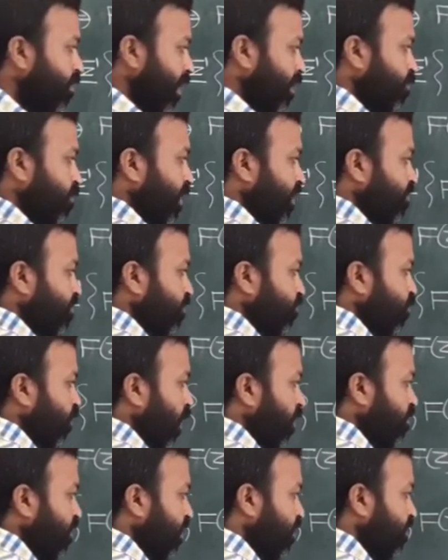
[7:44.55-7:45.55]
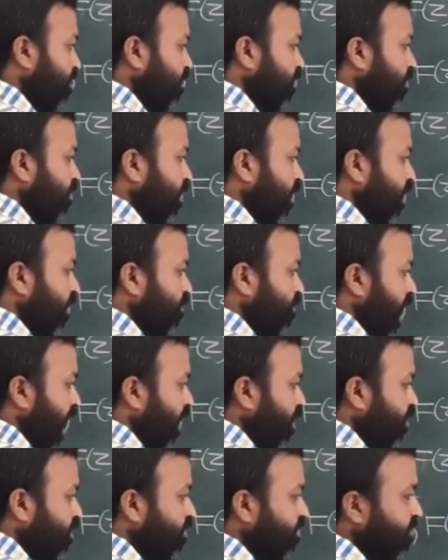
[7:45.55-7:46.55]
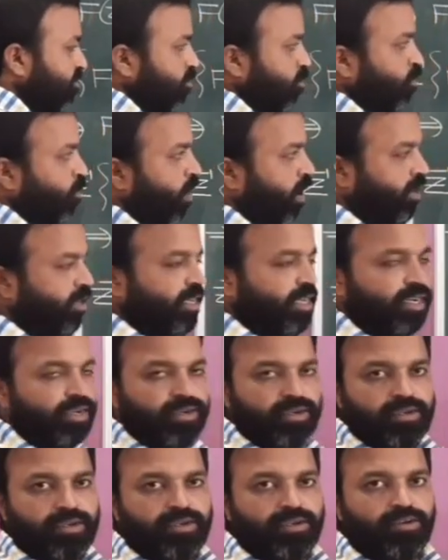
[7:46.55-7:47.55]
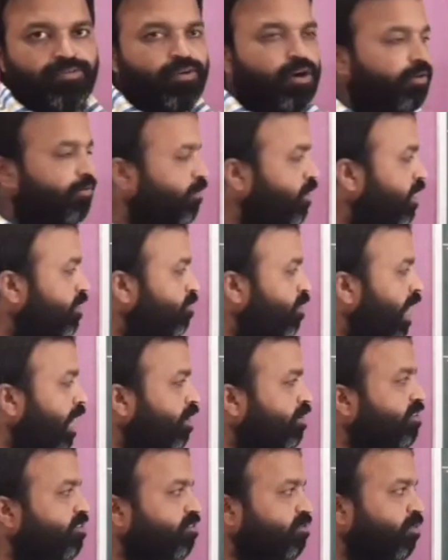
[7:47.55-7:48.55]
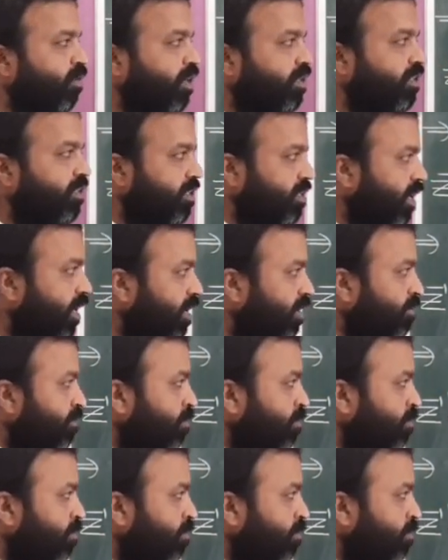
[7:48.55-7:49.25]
By basic formula the value is 1, f of n value is 1 here,